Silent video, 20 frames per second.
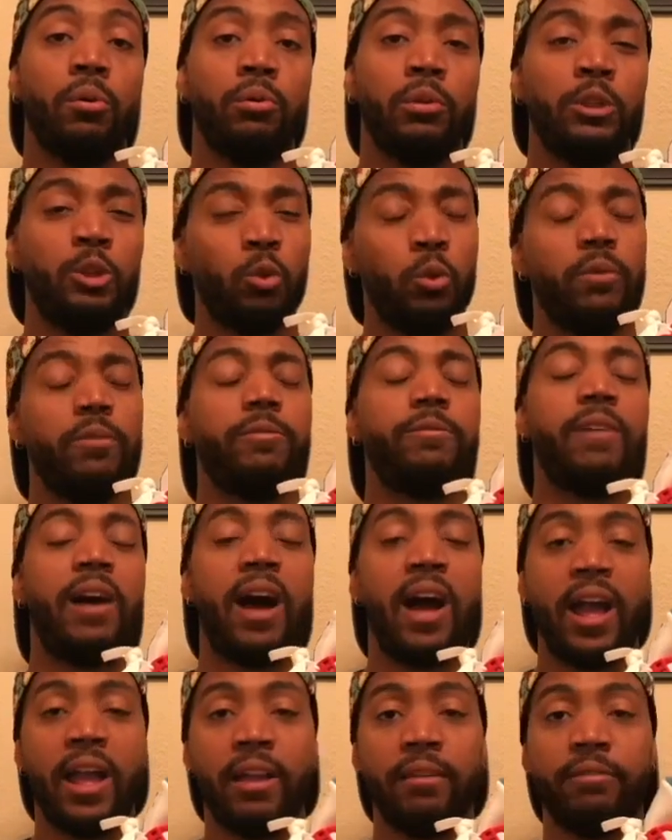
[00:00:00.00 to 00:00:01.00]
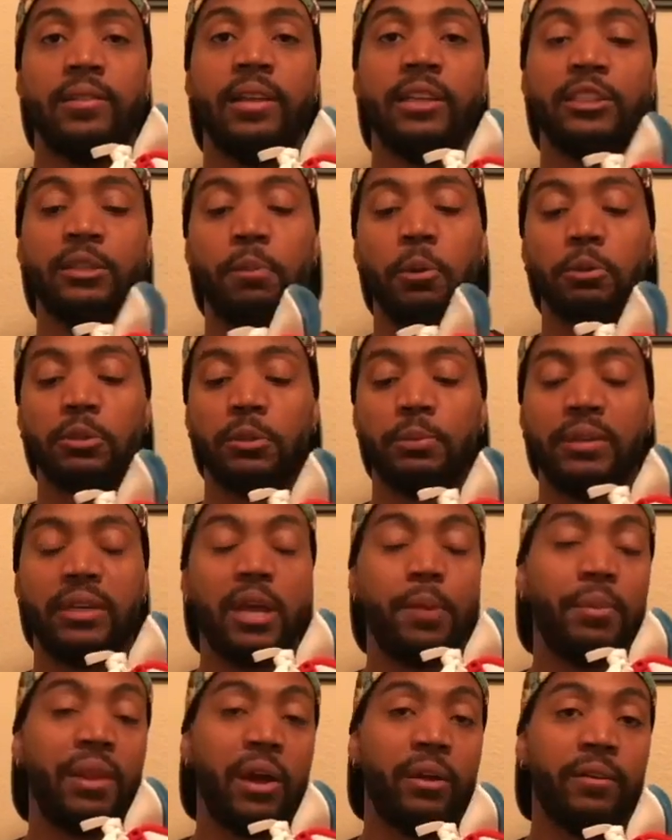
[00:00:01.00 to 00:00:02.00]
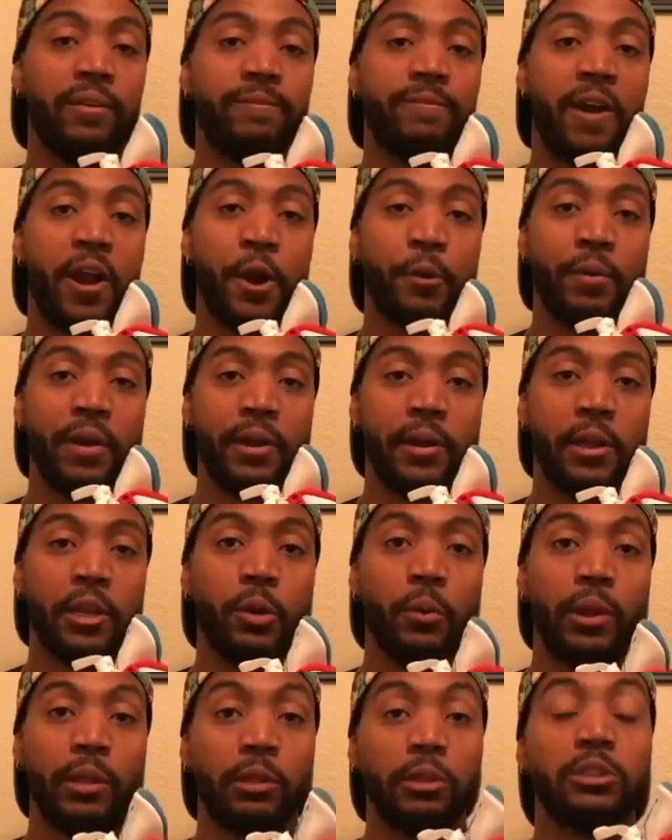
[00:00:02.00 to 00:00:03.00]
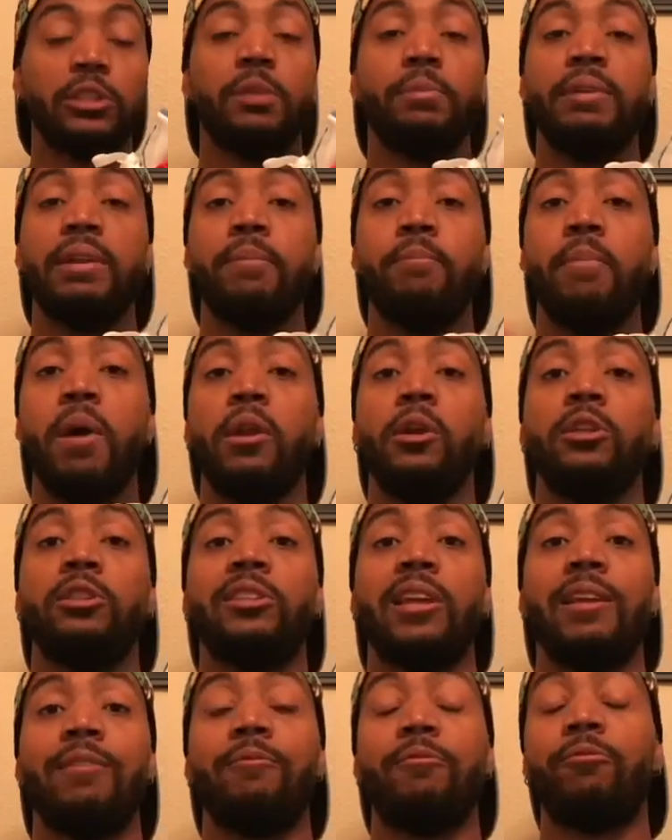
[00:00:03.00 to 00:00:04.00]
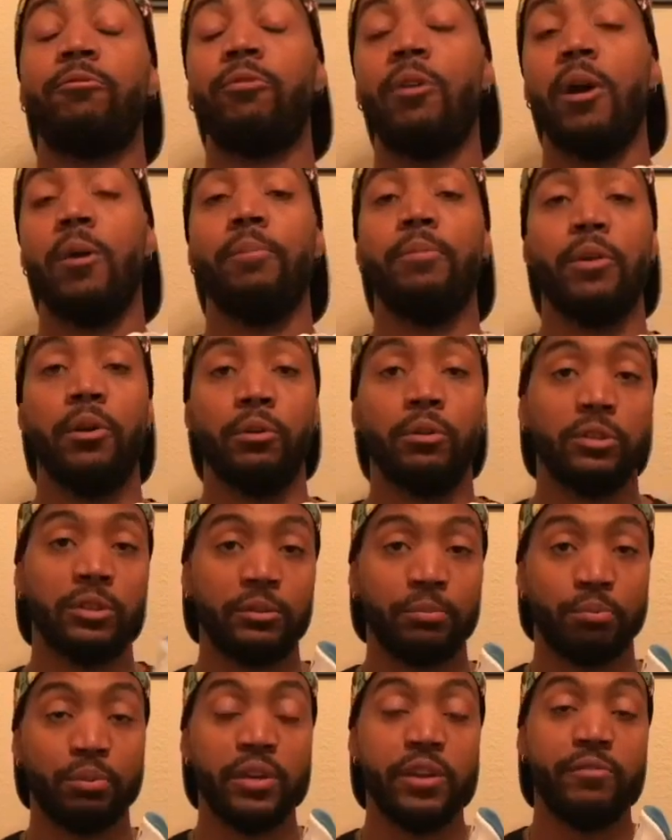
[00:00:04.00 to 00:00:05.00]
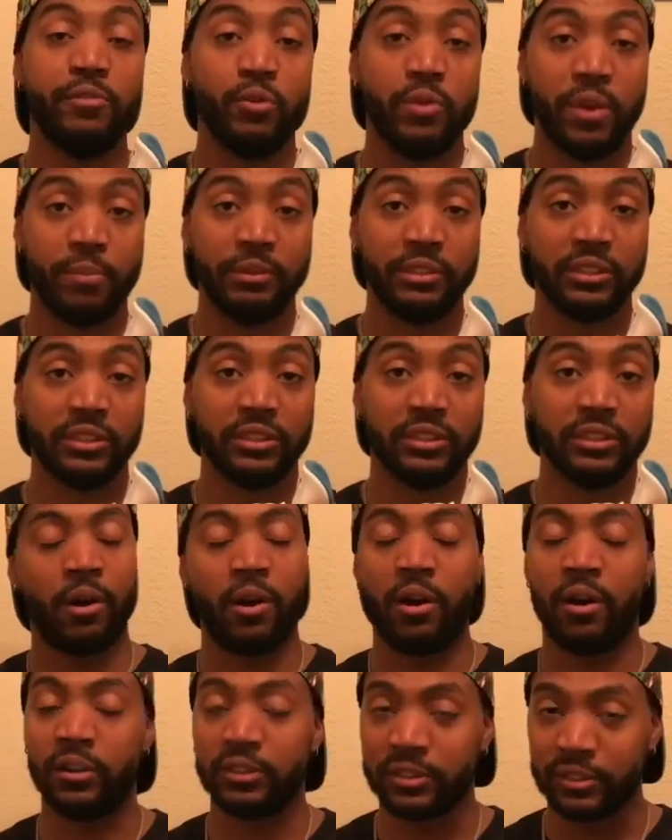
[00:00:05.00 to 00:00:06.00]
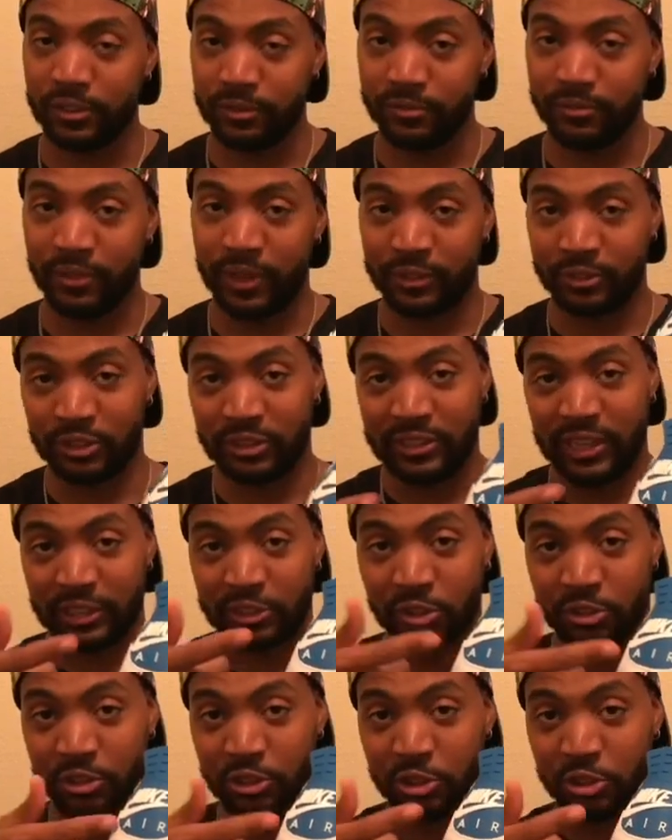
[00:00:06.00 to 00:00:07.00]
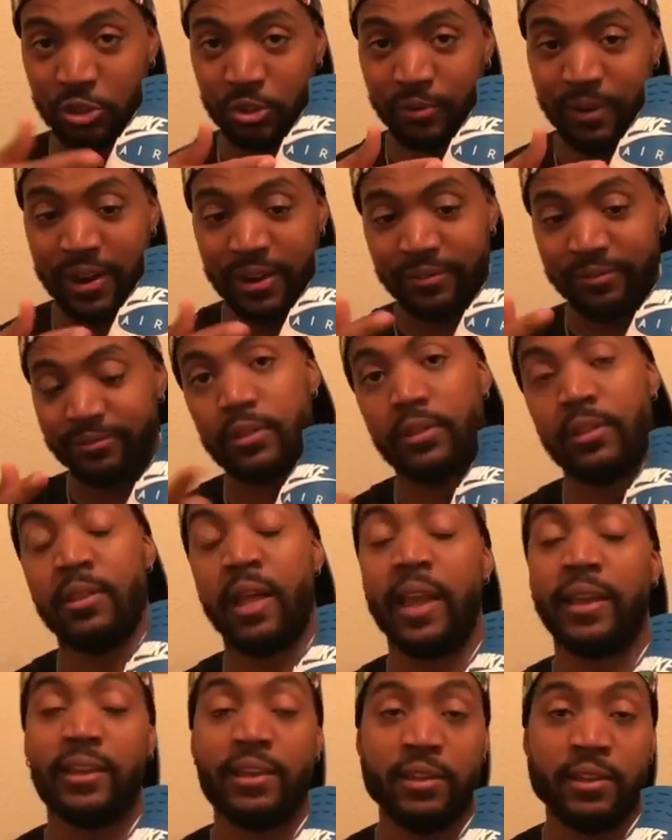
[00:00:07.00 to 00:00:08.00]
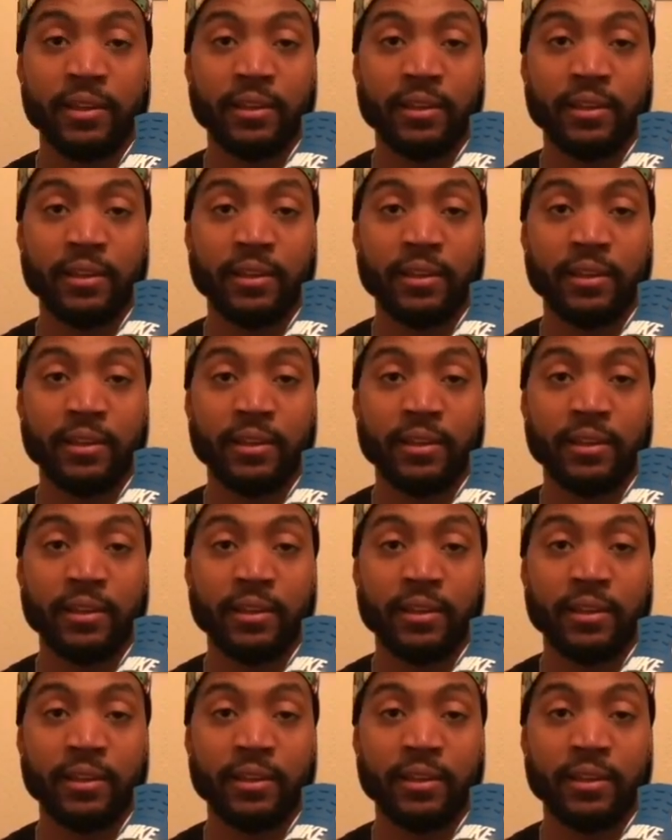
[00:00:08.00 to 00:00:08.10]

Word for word: the Jordan 5 that's supposed to be coming out in the fire red colorway looks to be a better shape from those preview images. Also, as you see I turn the shoe around, Nike